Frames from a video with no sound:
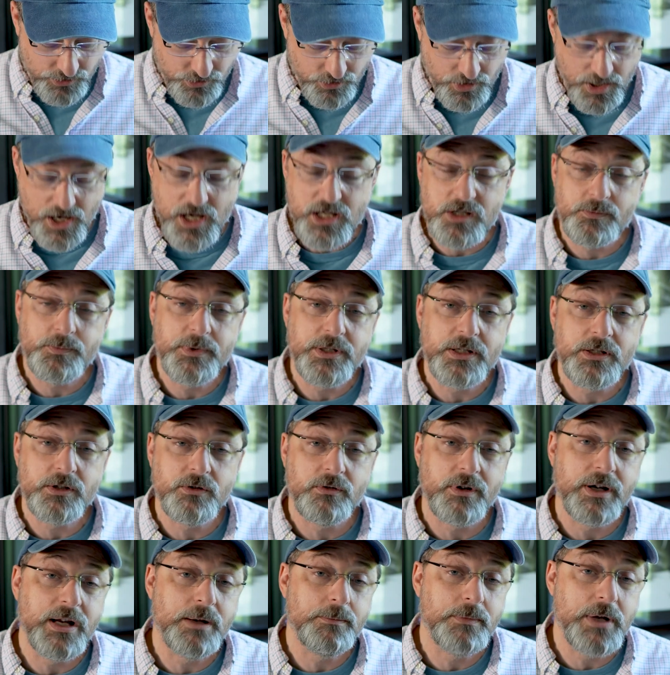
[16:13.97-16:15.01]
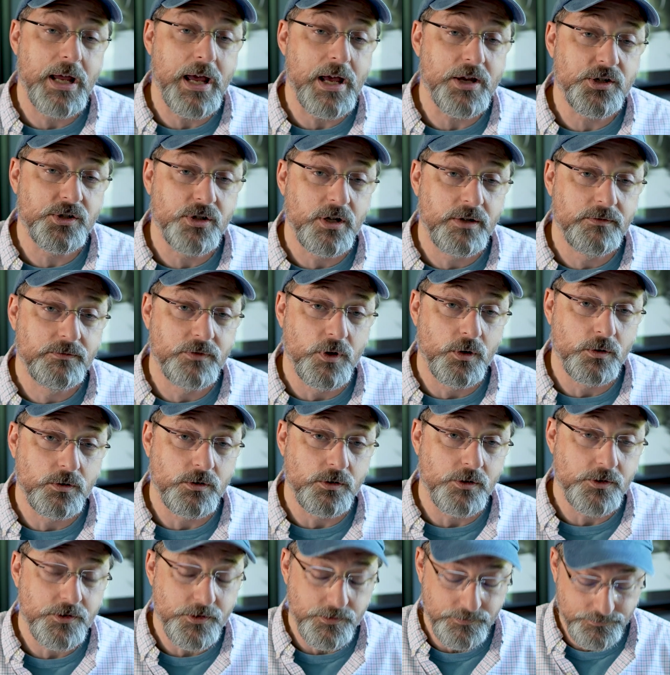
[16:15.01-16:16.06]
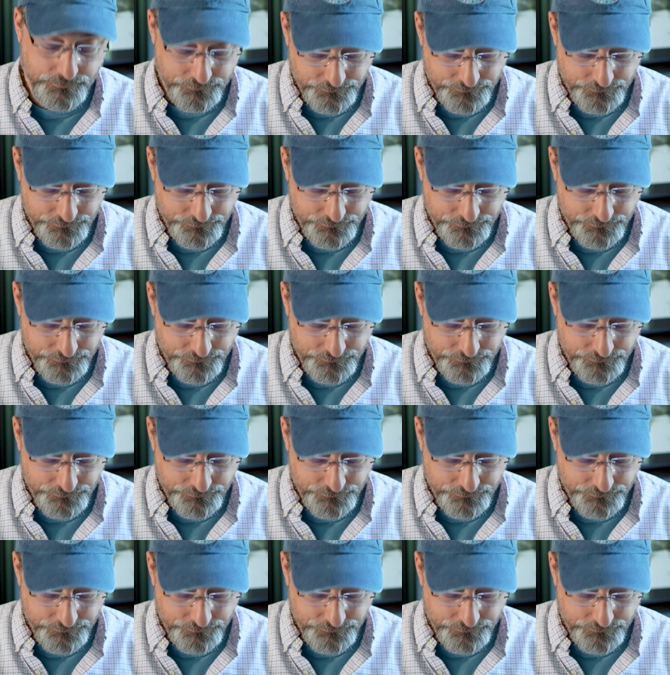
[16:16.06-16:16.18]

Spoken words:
Crosby and Graham Nash on vocals.